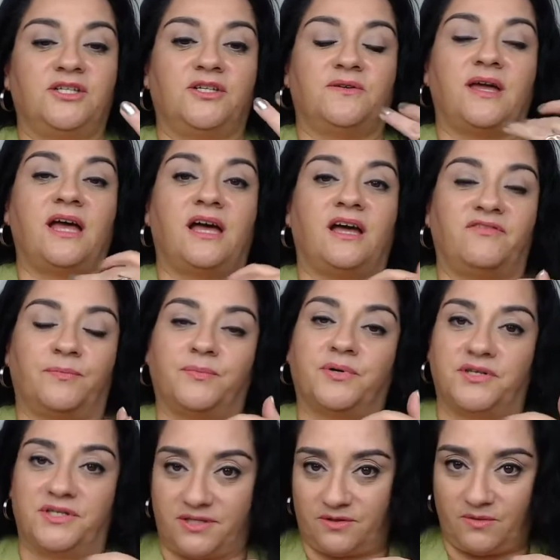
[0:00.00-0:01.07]
you have a
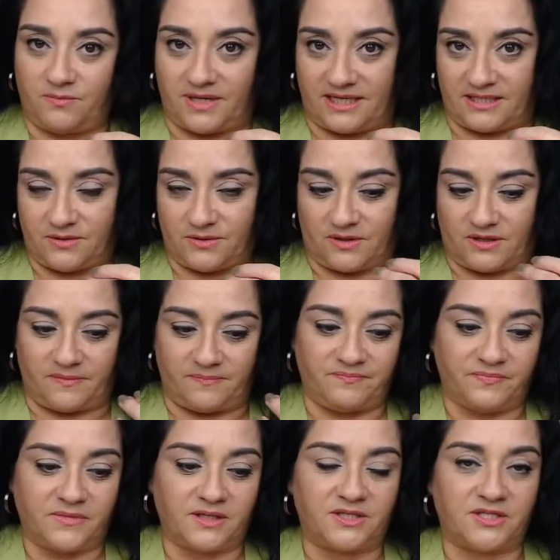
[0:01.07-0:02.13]
personal mentor
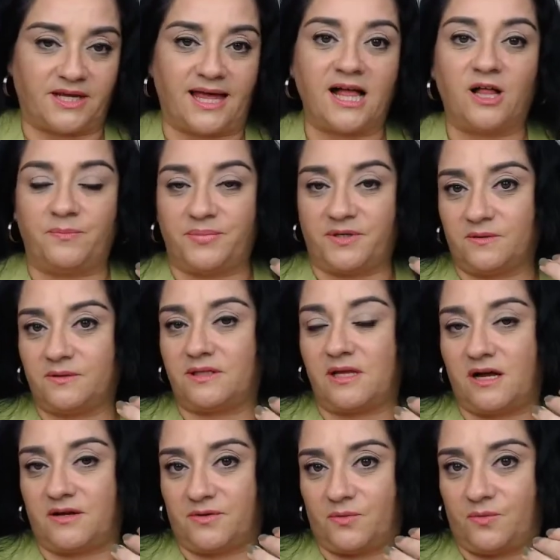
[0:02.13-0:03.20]
to help you
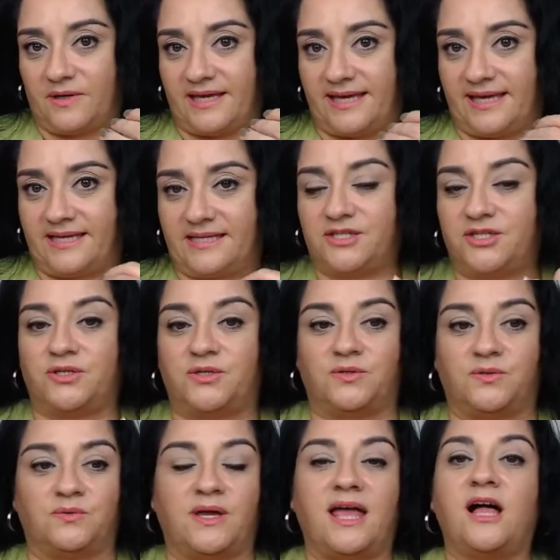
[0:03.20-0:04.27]
along the way,
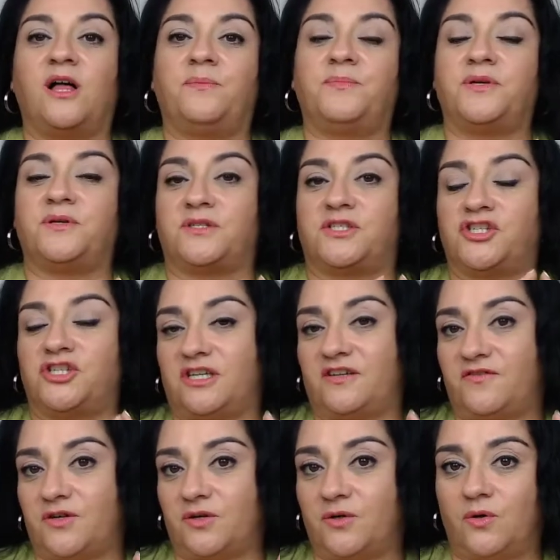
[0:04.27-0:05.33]
to help you achieve
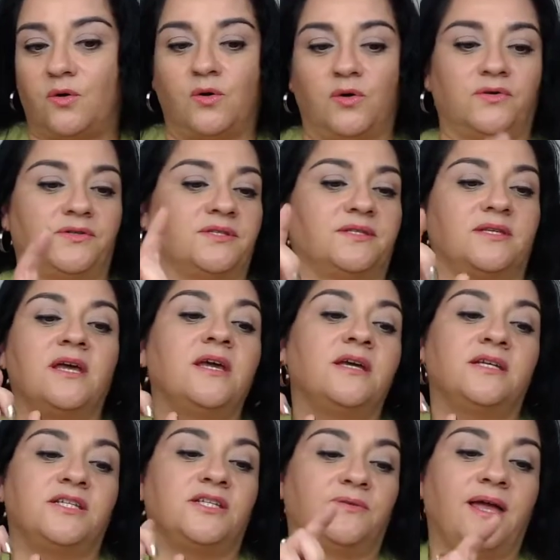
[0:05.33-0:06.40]
your goals,
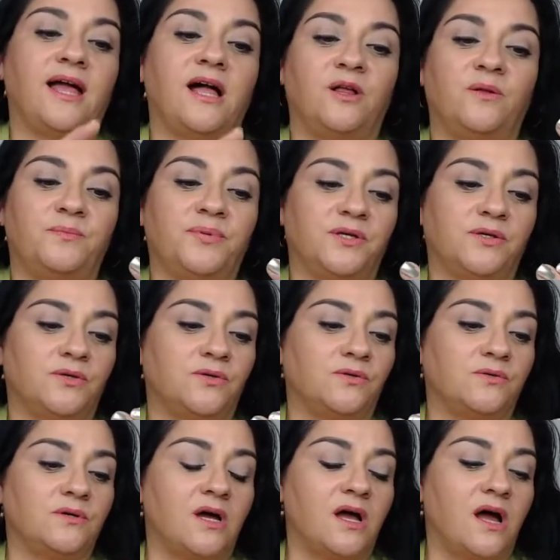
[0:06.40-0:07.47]
to help you